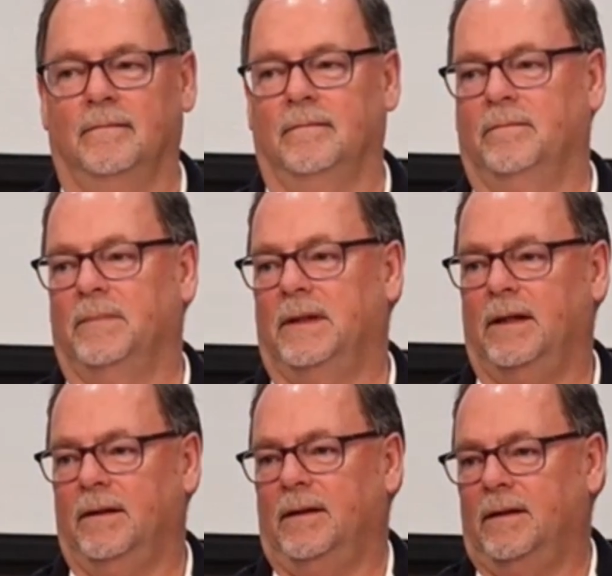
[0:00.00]
But they,
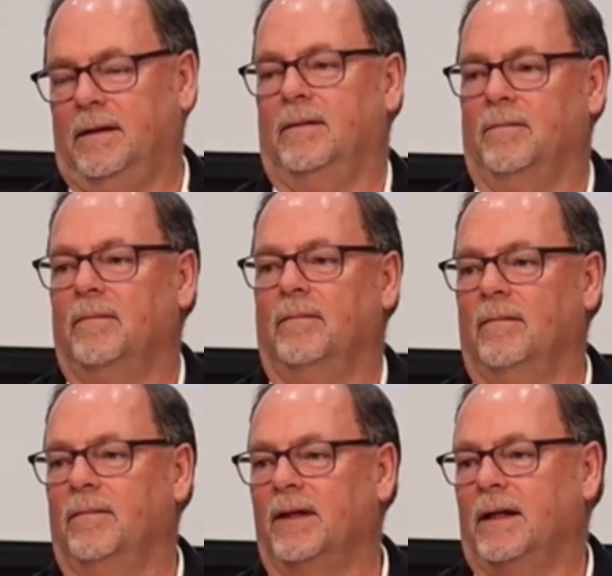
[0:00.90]

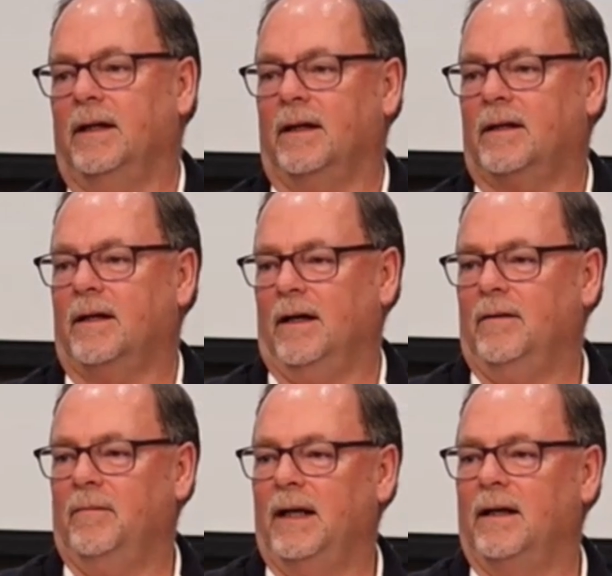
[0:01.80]
but they kind of
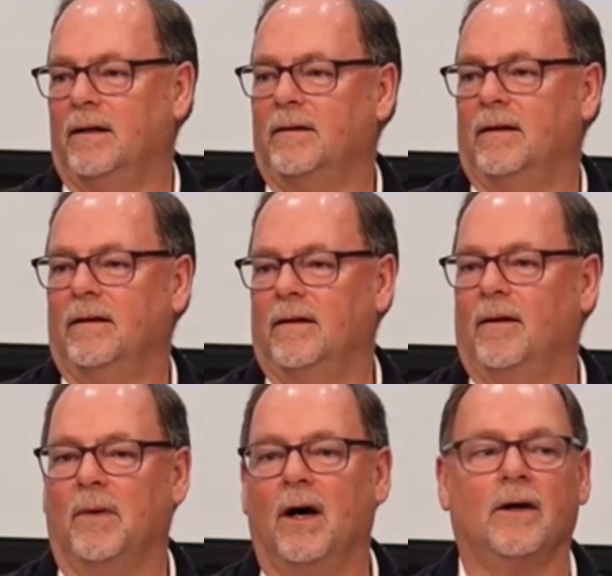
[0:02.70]
made a, a
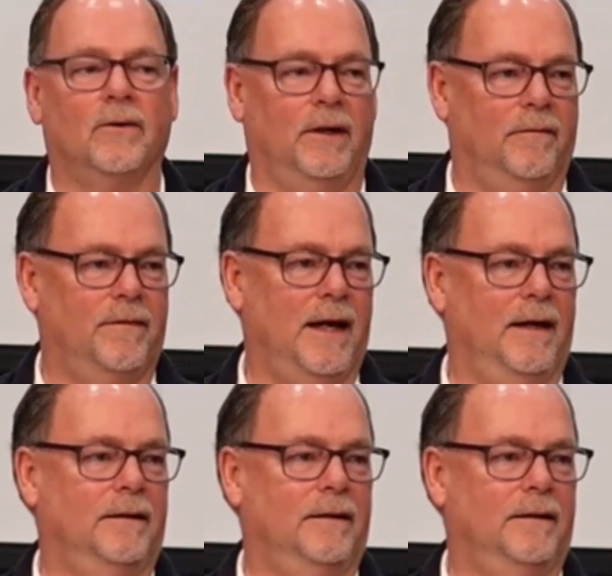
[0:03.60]
mockery of that